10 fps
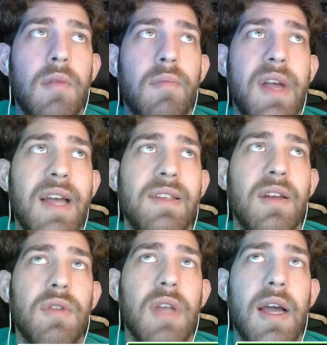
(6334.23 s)
Pass
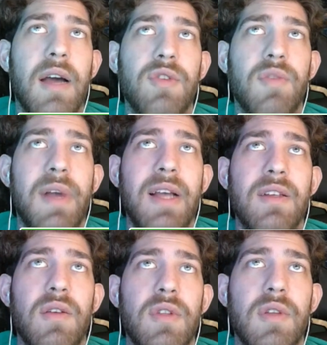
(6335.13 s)
out to Hauser. Pass
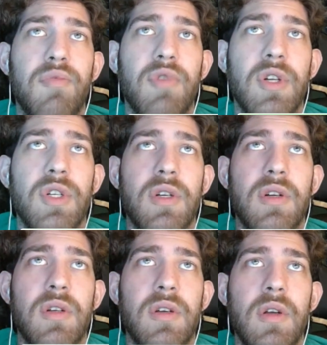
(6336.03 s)
out to
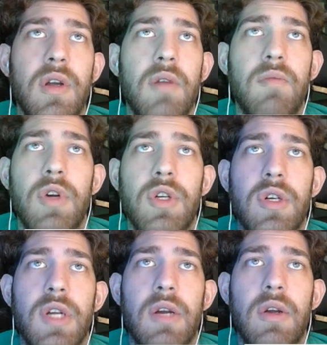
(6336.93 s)
Pritchard.
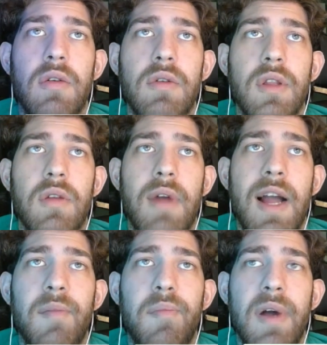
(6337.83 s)
Pritchard now going to the
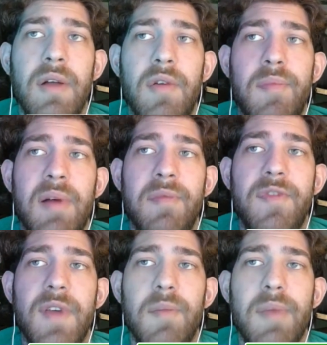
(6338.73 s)
rack by a little pump
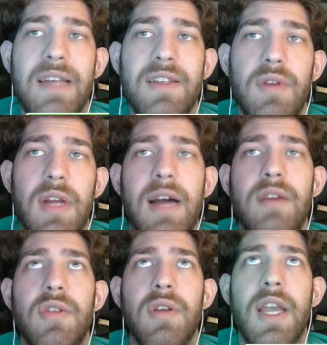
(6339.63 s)
fake. Pass out to
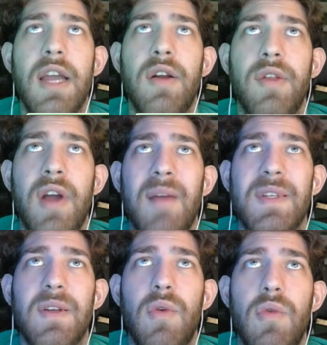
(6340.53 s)
Hauser again on the
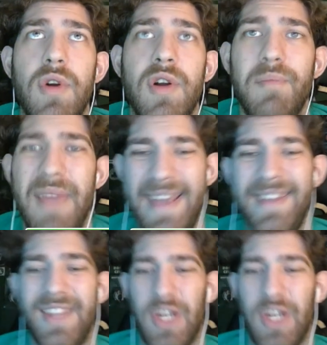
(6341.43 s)
opposite corner. Makes the